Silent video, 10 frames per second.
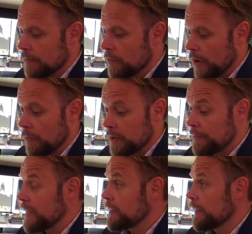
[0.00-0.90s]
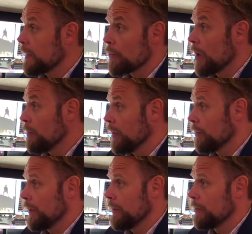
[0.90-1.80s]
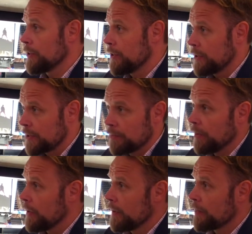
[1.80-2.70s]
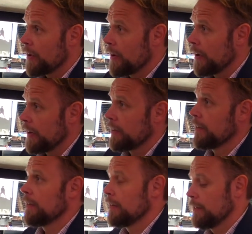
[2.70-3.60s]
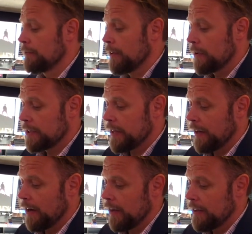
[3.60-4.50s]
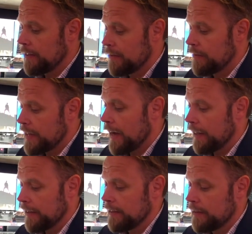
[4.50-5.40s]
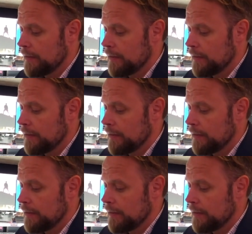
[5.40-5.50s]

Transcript: what was basically rubble when it was just blown apart, focusing on talent